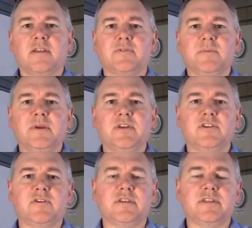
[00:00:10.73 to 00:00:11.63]
I'm speaking
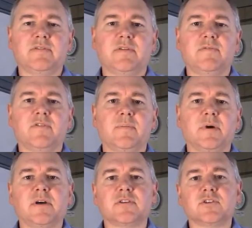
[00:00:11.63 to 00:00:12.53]
to you this evening from
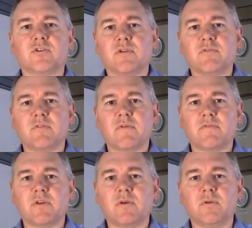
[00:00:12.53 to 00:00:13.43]
our store in
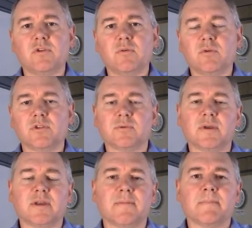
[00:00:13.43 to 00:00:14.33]
Riverview, New
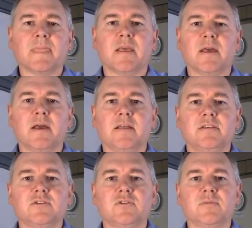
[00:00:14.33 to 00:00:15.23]
Brunswick. This
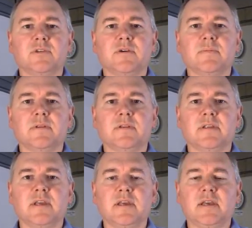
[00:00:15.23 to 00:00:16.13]
store was opened
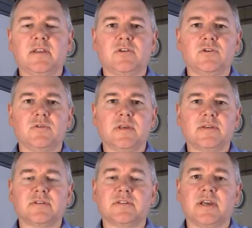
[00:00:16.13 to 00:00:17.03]
in
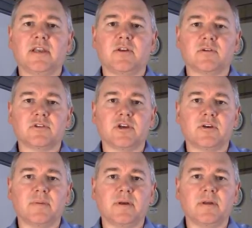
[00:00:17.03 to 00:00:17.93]
2010 in
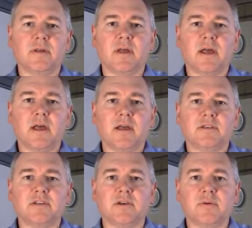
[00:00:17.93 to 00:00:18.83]
October,
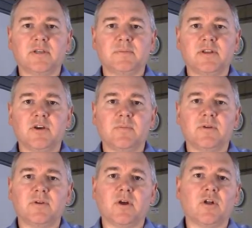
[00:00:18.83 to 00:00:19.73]
so it's been
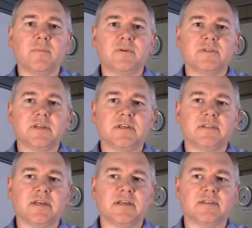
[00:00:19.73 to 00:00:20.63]
open almost
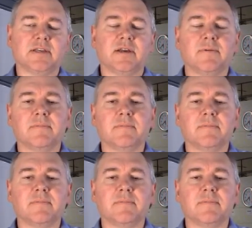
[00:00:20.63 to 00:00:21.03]
6 years now.